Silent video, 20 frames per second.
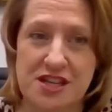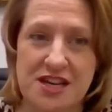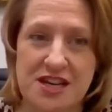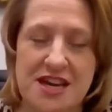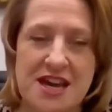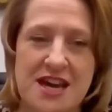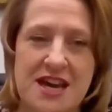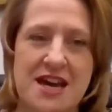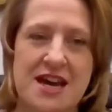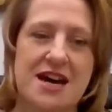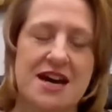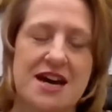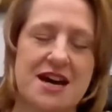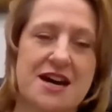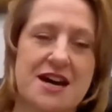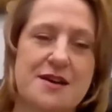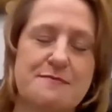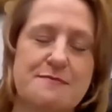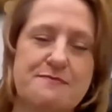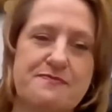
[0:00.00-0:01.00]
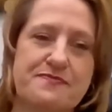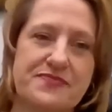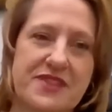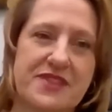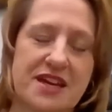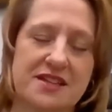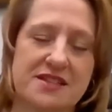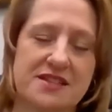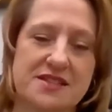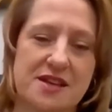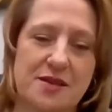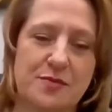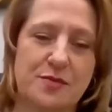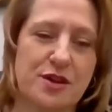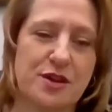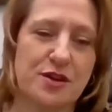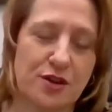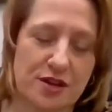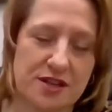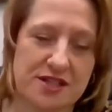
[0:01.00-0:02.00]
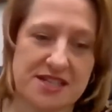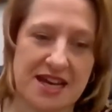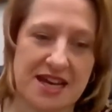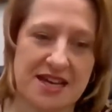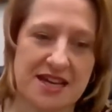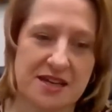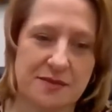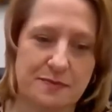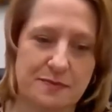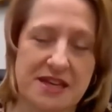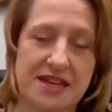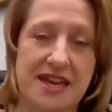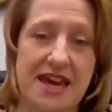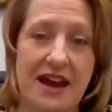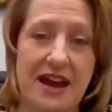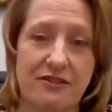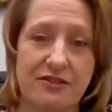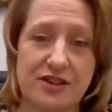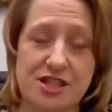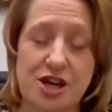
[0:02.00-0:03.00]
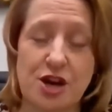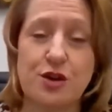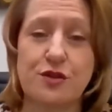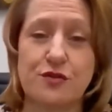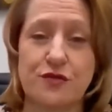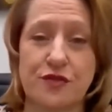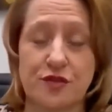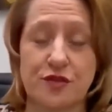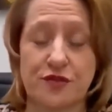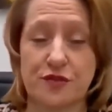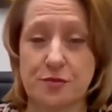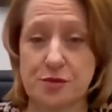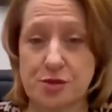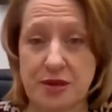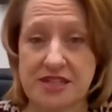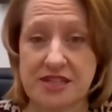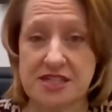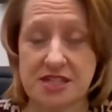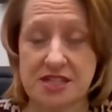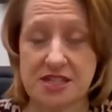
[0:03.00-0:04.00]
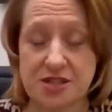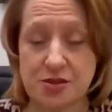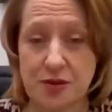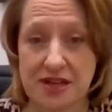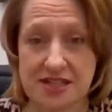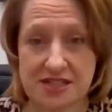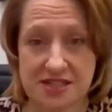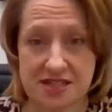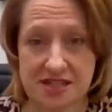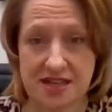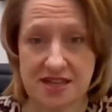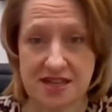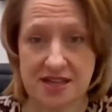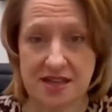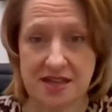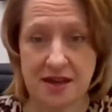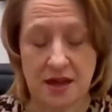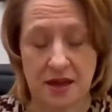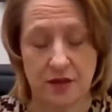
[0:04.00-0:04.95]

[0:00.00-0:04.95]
Mm-hmm. And some of the holiday had been carried over from 2020.